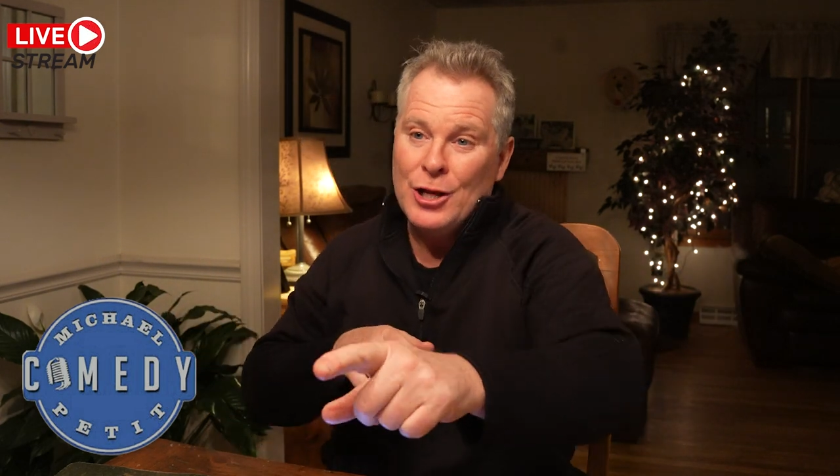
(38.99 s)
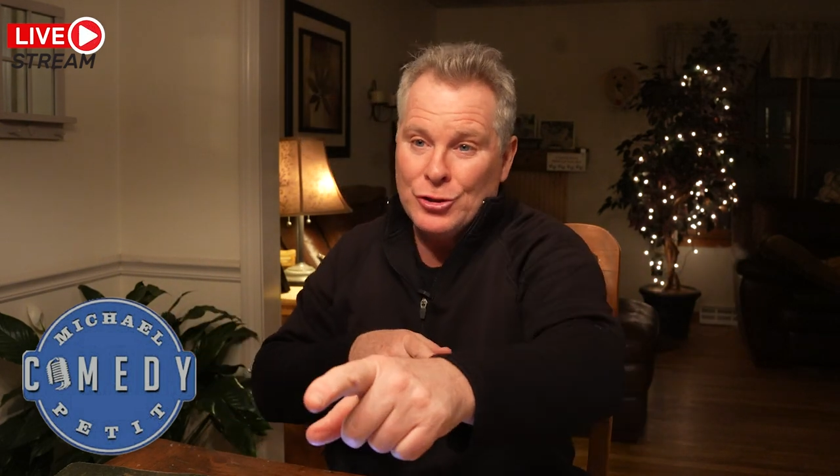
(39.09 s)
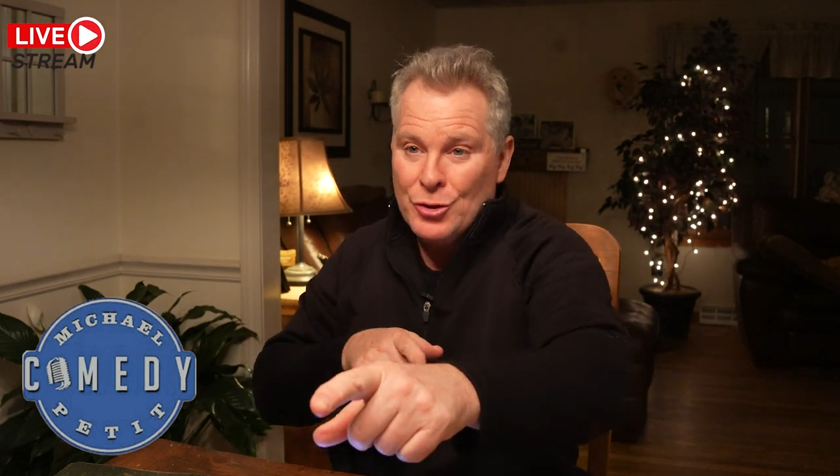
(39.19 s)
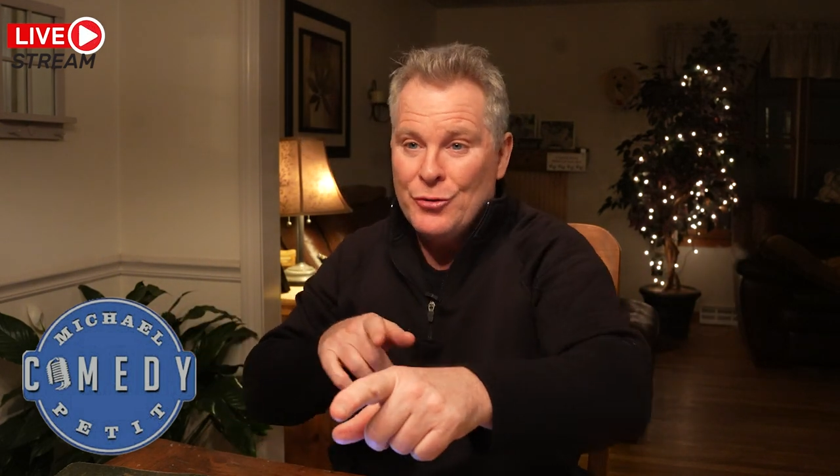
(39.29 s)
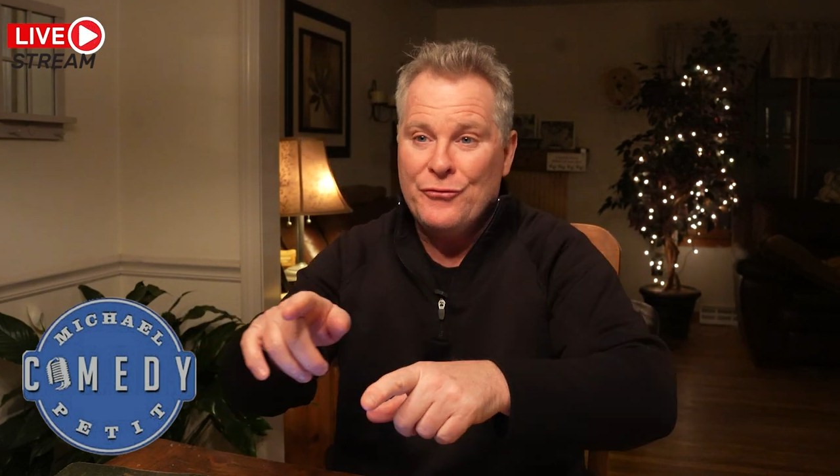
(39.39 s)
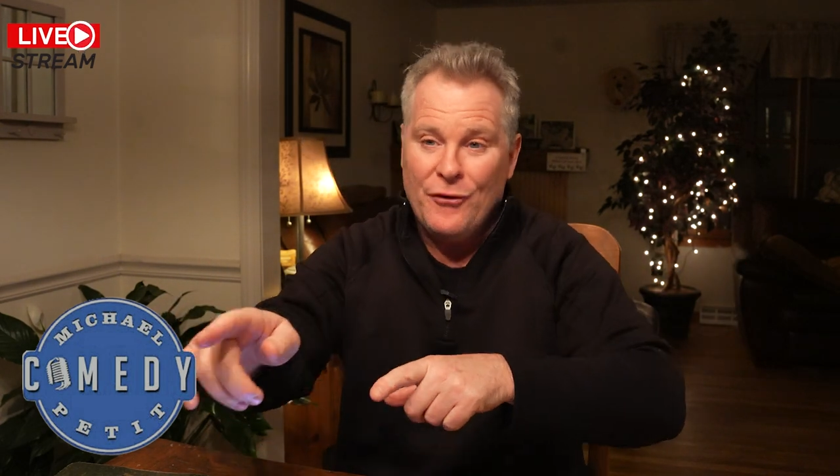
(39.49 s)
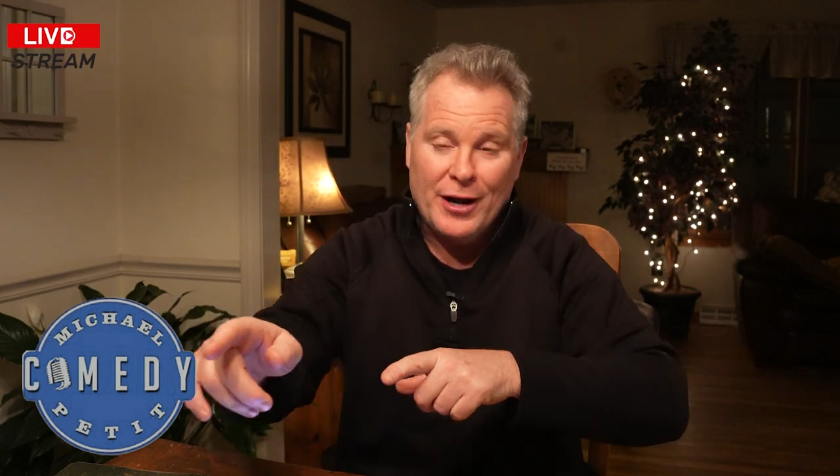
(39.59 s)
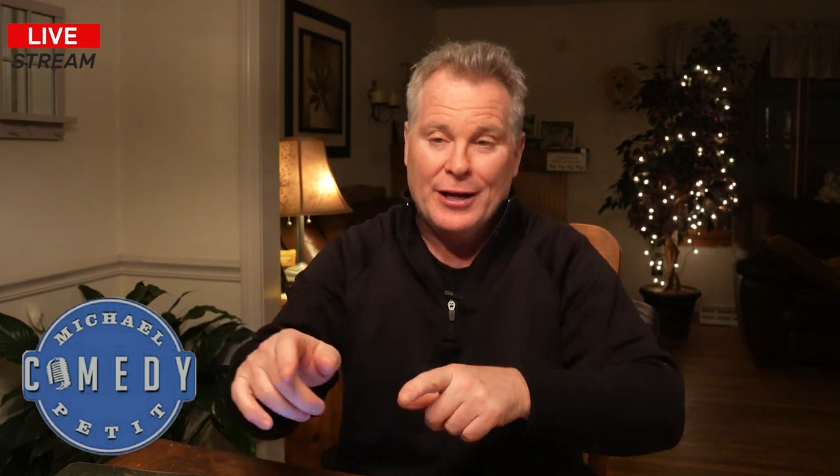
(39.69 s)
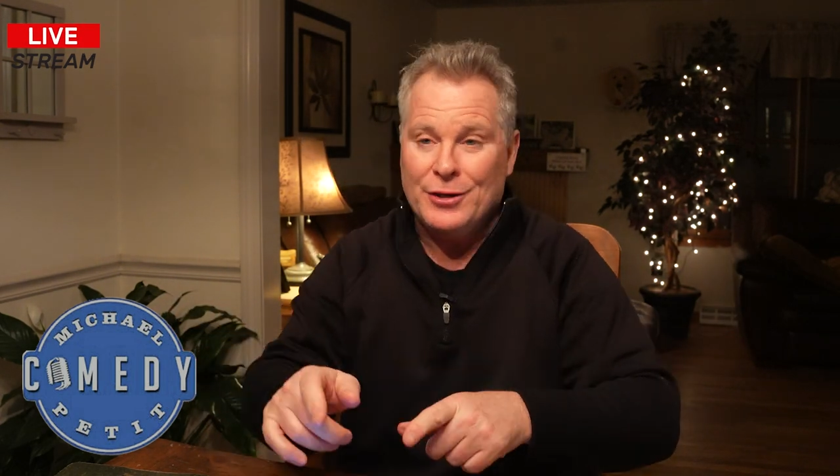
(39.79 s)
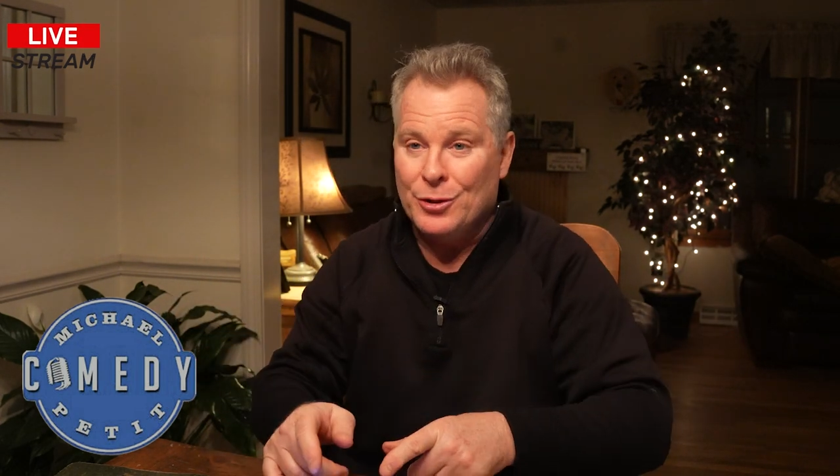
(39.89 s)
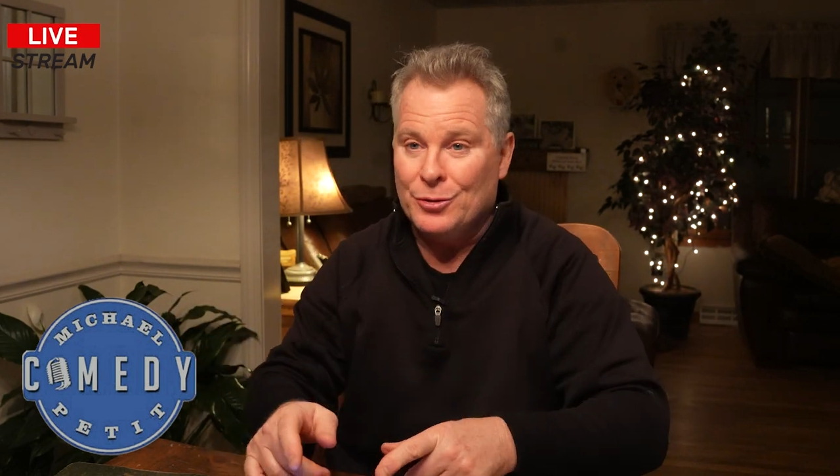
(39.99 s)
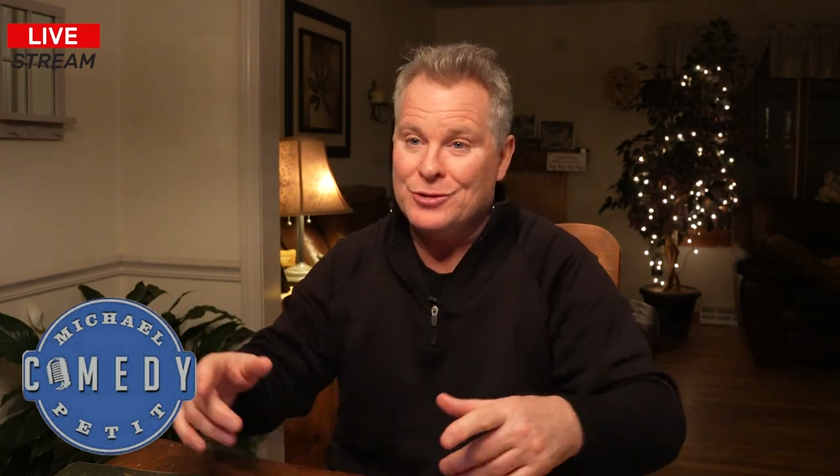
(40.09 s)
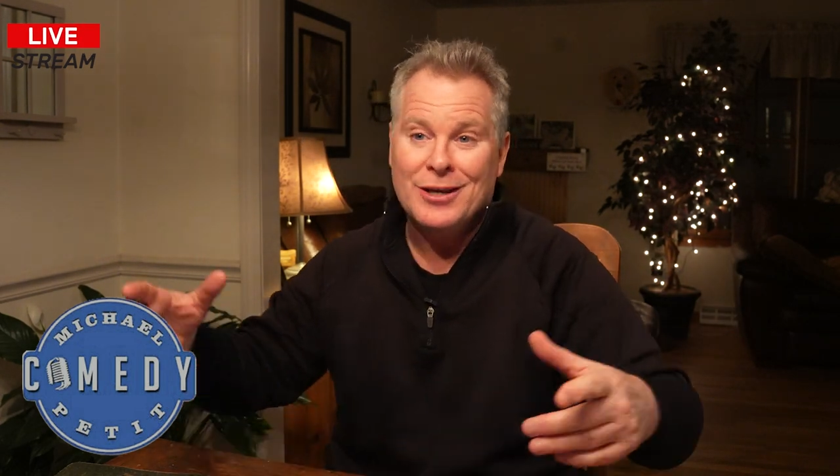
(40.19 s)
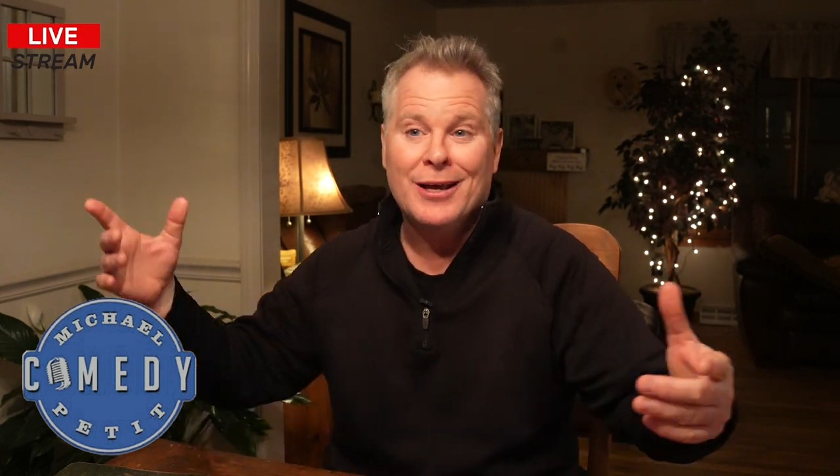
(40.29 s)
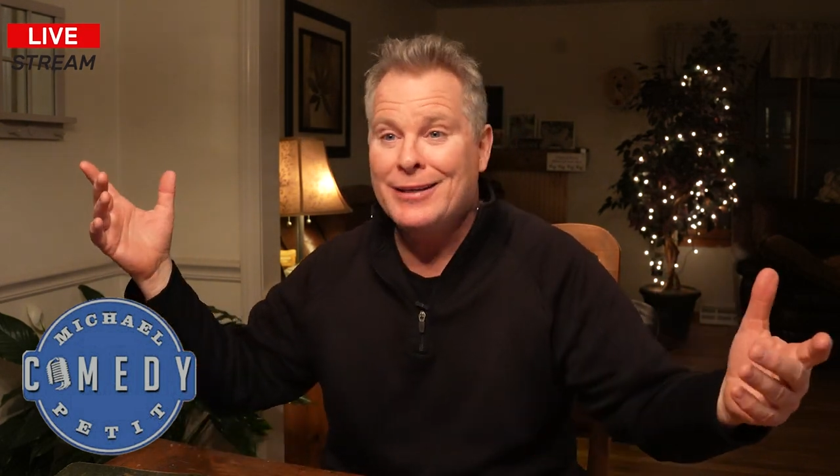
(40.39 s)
Two funny dudes.